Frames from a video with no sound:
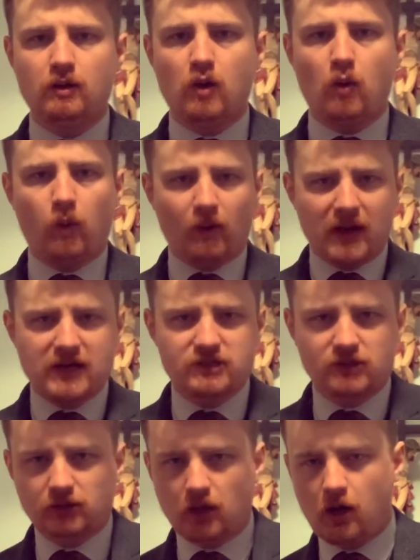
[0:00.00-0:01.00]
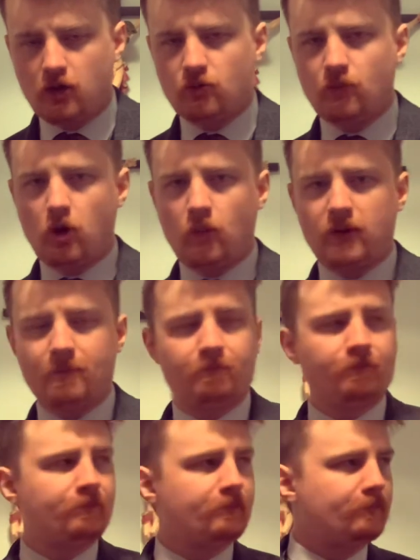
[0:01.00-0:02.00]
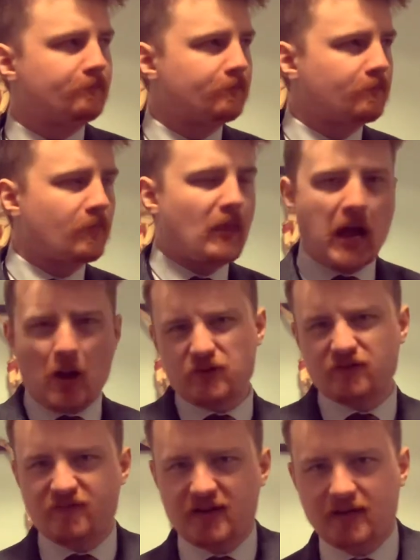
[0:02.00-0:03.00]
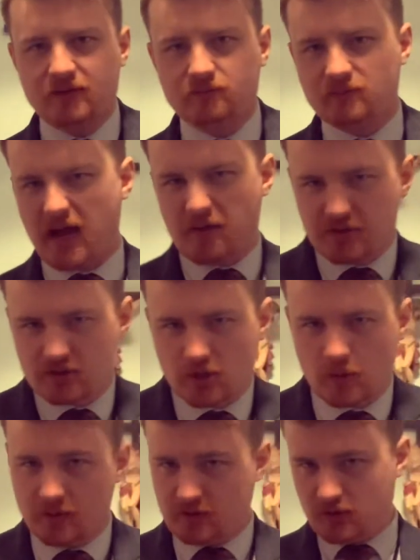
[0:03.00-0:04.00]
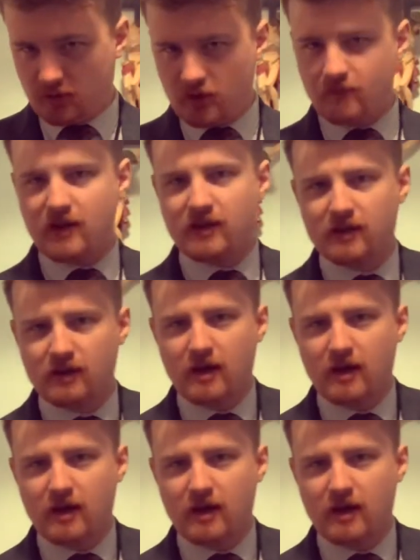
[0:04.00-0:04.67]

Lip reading: We're asked a lot at the moment, how are you feeling? How are you doing? You alright, mate?